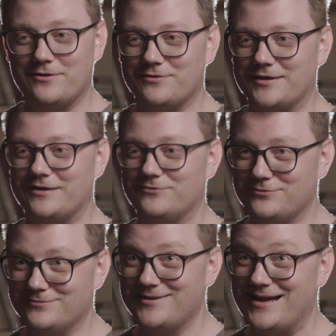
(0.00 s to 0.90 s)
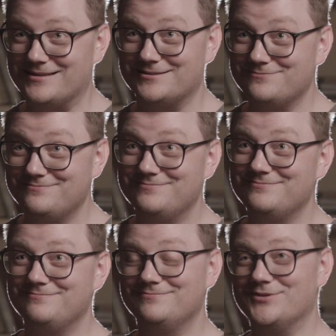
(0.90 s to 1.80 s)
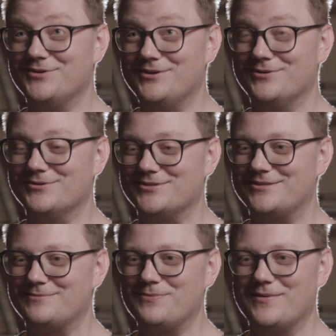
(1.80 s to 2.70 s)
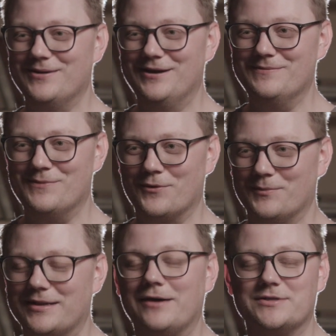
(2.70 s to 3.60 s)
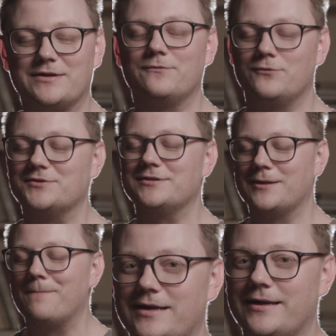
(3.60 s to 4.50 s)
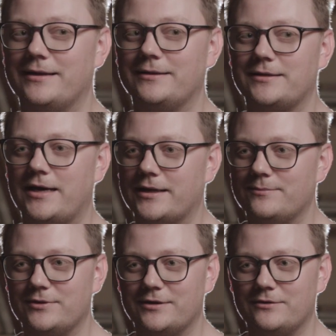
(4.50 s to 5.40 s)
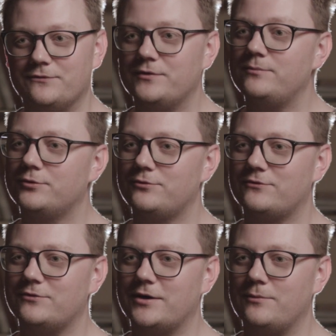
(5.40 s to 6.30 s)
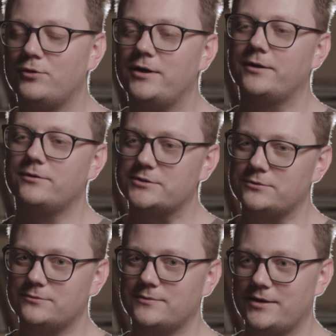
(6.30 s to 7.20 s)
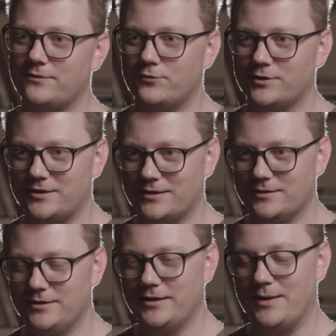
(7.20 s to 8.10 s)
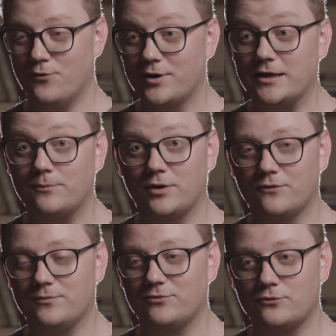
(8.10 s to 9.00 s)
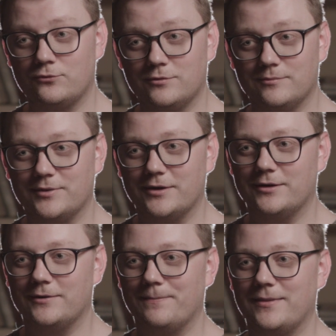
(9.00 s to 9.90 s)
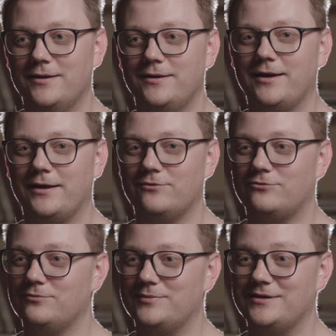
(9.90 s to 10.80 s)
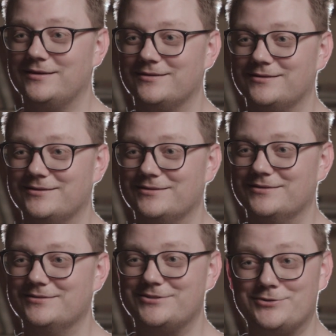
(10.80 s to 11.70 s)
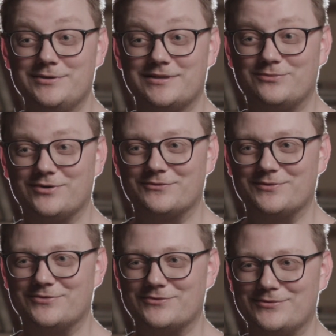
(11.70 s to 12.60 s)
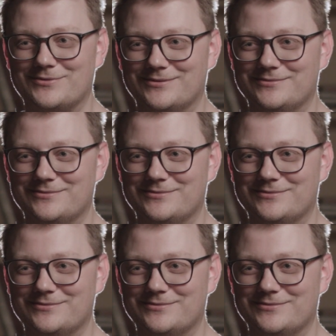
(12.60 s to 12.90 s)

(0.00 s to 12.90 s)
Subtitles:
I think I have to add the years more, but now it's like 14 years. And I'm a film producer now in Prague, and also I'm working at Prague Film School, but I used to be a student at Prague Film School.